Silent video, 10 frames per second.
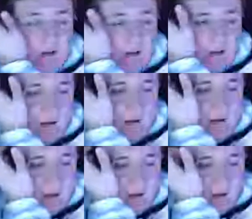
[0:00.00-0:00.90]
We're going to use
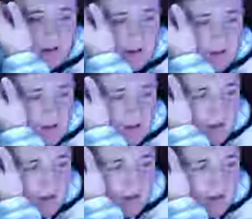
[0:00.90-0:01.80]
the 3-inch
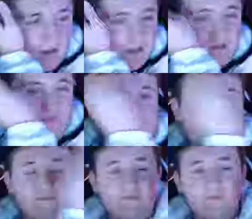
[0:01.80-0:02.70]
face mill that we've already
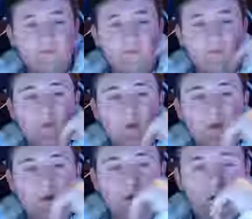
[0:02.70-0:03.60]
defined here for you.
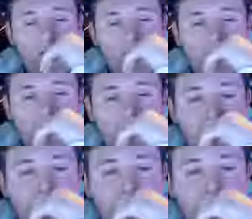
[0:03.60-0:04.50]

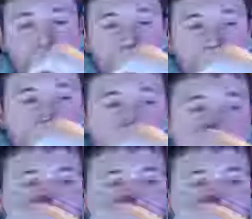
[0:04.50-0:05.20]
Now, if you look up